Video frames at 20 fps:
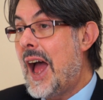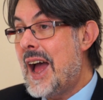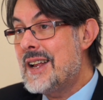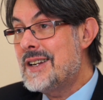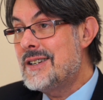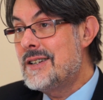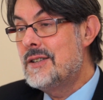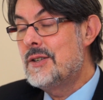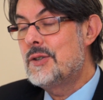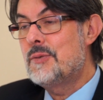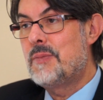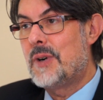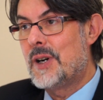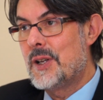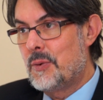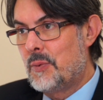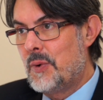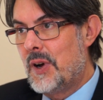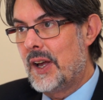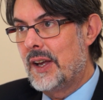and,
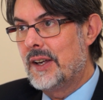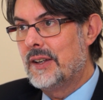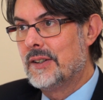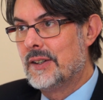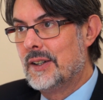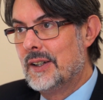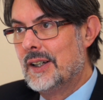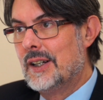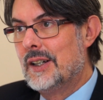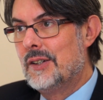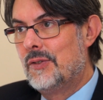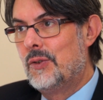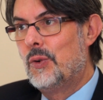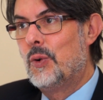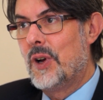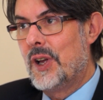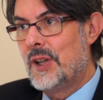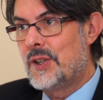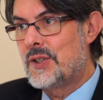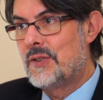by the way,
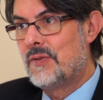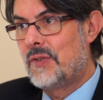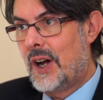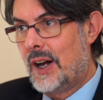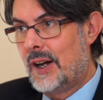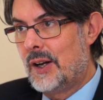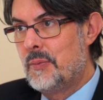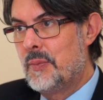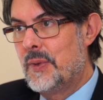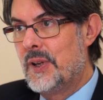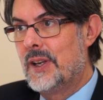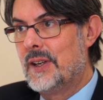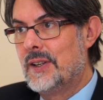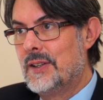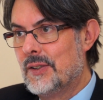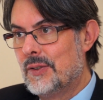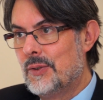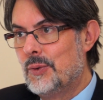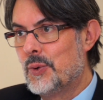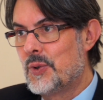for its
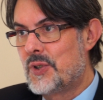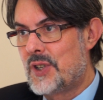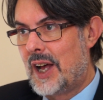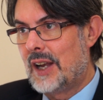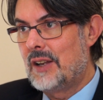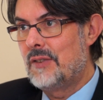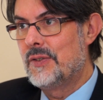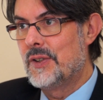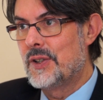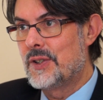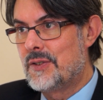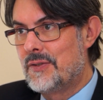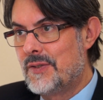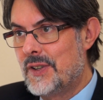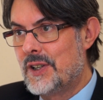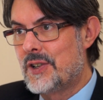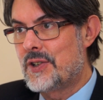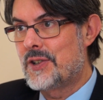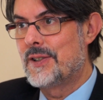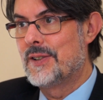Wahhabi or Salafist
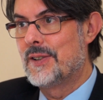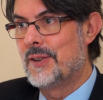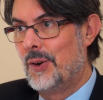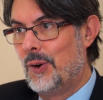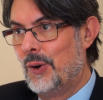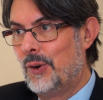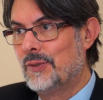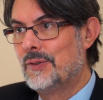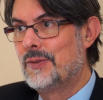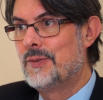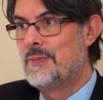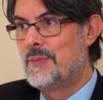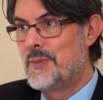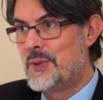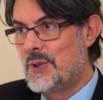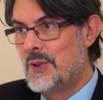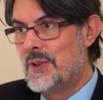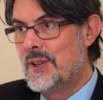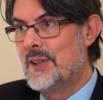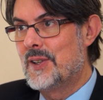version of
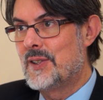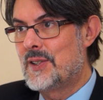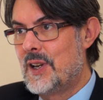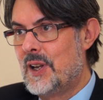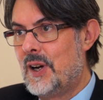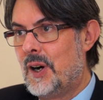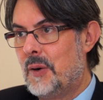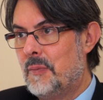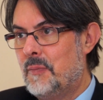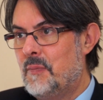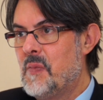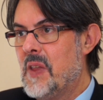Sunni Islam